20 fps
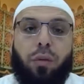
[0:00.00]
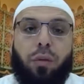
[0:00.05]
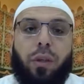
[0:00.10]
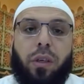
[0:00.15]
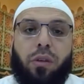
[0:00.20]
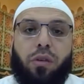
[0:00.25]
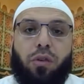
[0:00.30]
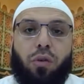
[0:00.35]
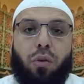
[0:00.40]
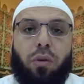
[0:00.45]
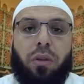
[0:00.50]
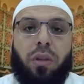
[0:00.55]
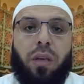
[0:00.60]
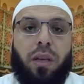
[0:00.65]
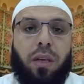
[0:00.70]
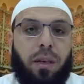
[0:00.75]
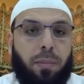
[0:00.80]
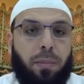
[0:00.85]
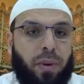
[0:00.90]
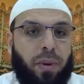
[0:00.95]
You can shorten
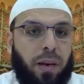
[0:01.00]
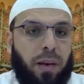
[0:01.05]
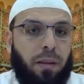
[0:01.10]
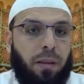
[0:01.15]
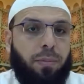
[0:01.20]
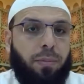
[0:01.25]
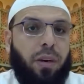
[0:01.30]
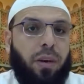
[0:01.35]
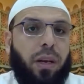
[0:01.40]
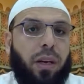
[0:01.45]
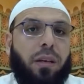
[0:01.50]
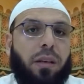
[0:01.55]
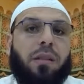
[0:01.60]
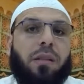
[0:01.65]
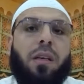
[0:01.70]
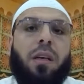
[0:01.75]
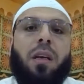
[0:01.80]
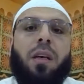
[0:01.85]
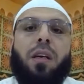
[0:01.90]
and combine the prayers.